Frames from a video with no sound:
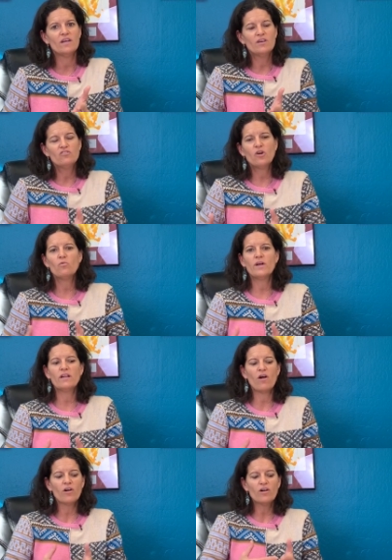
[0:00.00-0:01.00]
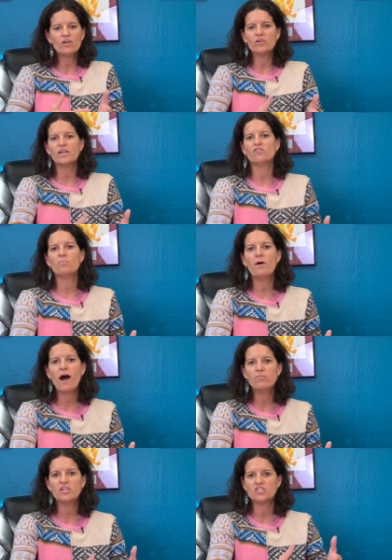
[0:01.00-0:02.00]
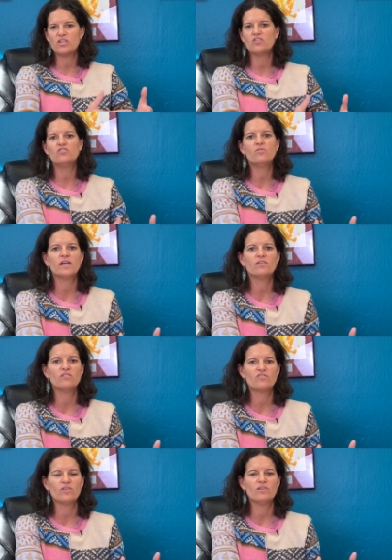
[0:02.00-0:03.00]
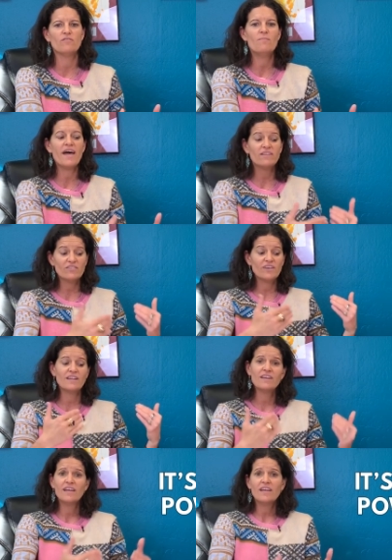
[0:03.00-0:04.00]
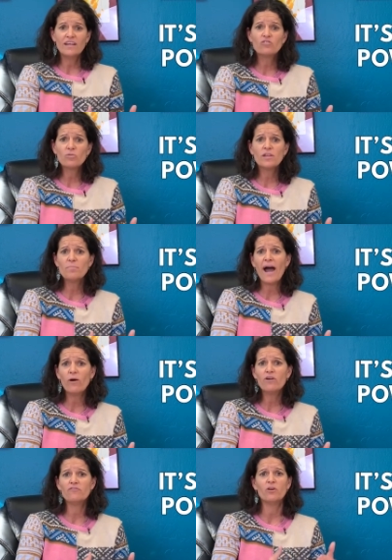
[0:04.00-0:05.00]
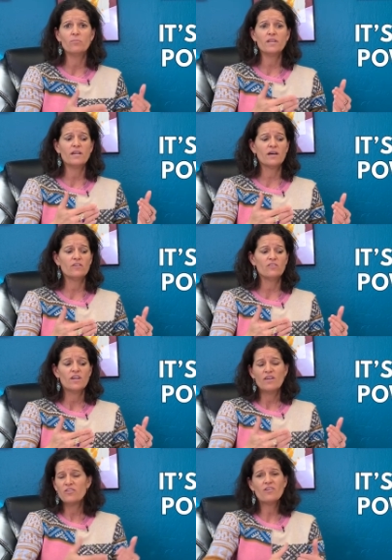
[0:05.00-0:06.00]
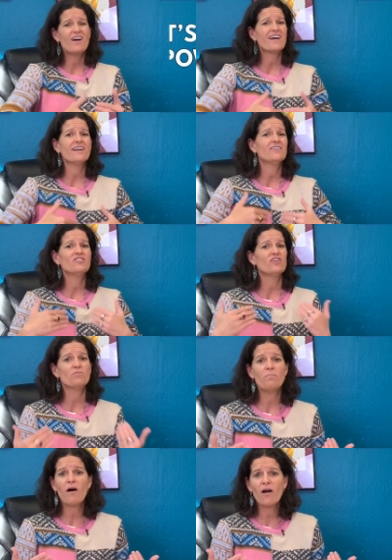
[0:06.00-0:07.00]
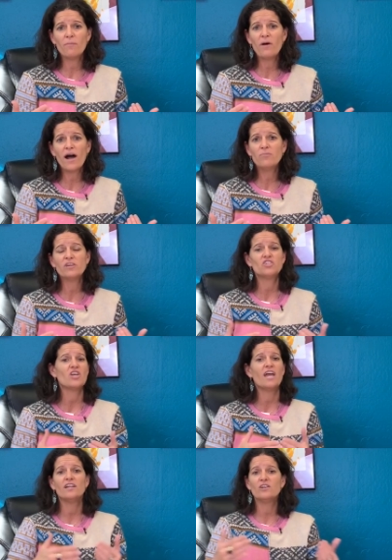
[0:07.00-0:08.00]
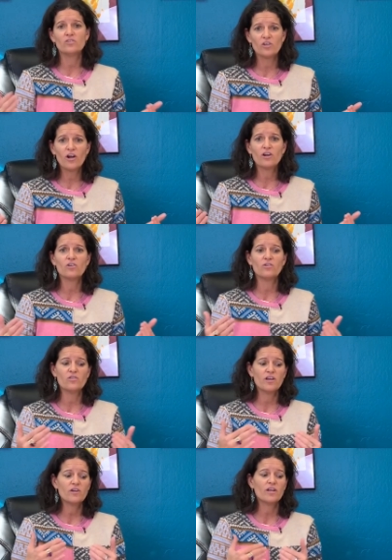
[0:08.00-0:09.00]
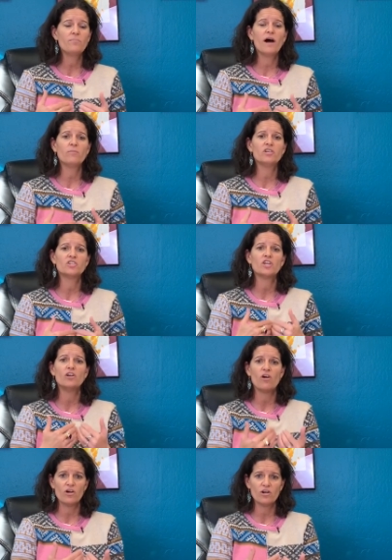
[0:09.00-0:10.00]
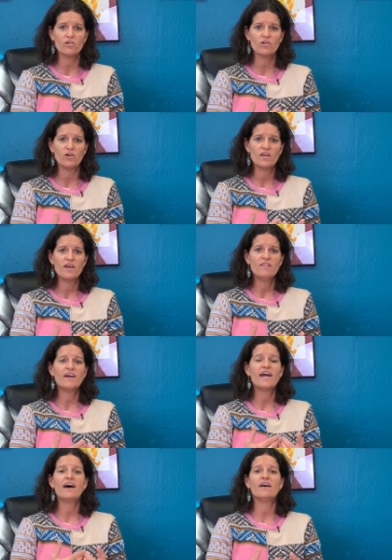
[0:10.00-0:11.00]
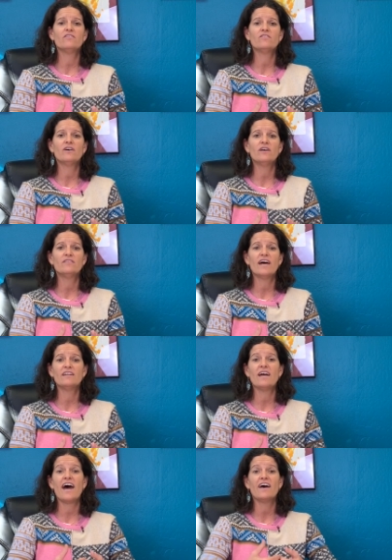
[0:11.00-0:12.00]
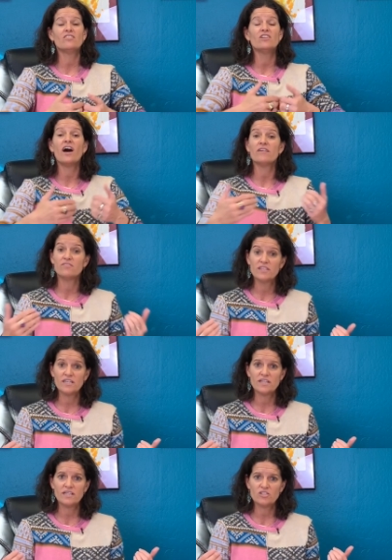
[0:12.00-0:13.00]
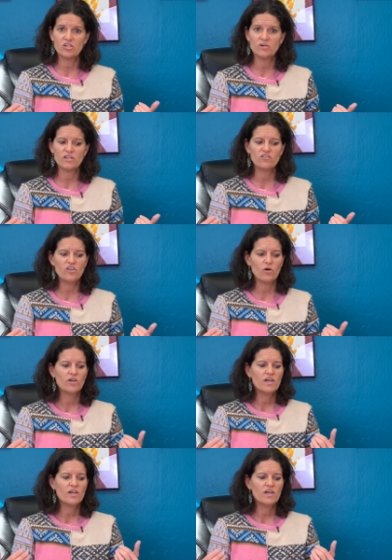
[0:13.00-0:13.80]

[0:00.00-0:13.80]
So when an article gets published in the New England Journal of Medicine, it's really powerful powerful because they're not going to just pu- publish any old article. They're going to publish an article that has that it has a lot of validity to it. So